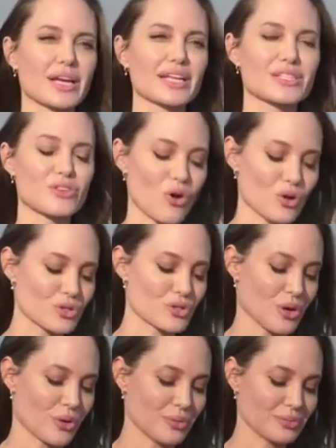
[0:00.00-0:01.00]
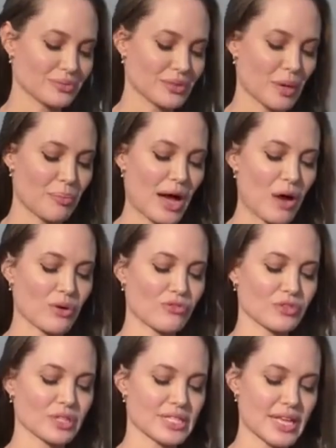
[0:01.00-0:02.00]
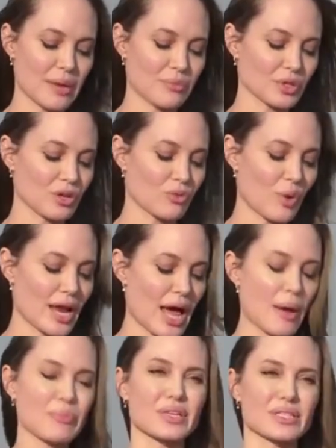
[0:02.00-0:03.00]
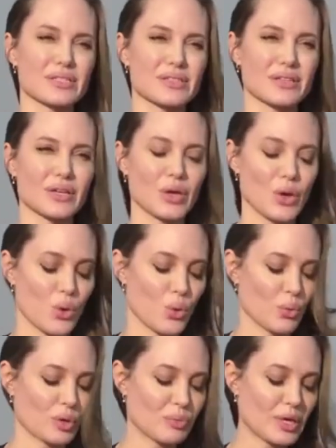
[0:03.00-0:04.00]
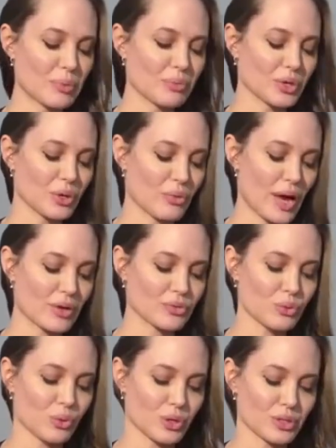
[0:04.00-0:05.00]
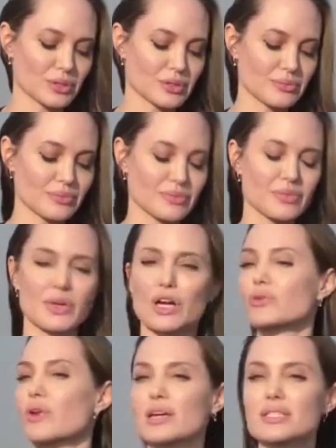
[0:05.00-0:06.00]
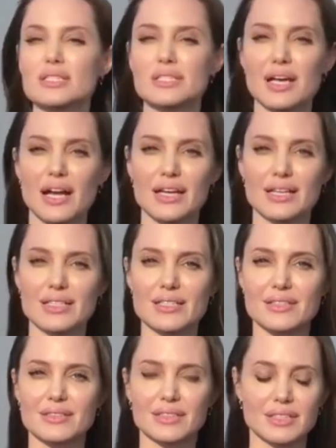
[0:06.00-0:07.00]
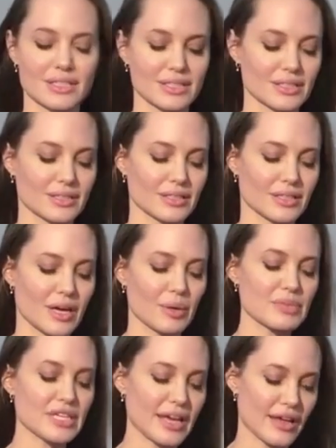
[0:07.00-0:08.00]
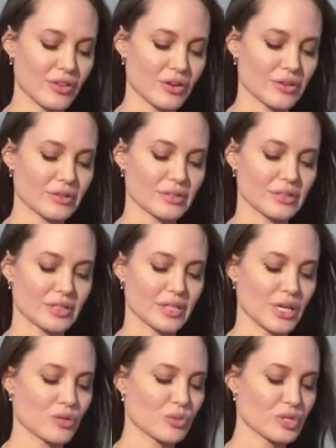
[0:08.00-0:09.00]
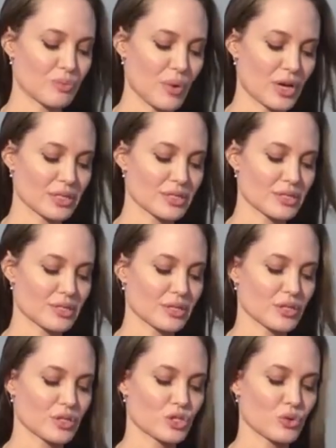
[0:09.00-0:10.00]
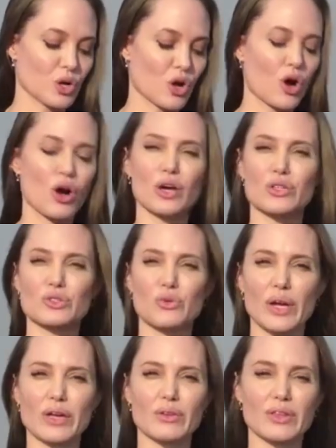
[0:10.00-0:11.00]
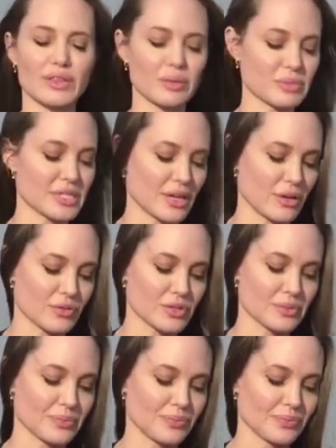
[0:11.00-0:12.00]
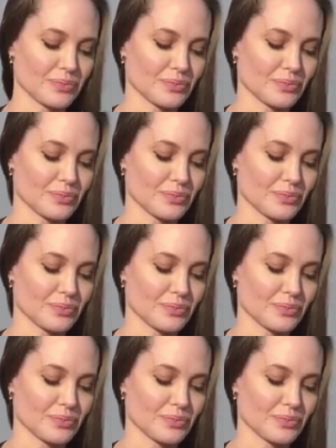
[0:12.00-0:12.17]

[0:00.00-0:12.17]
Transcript: But it is also a powerful example of what happens when people around the world, across societies, come together in response to a cause greater than themselves.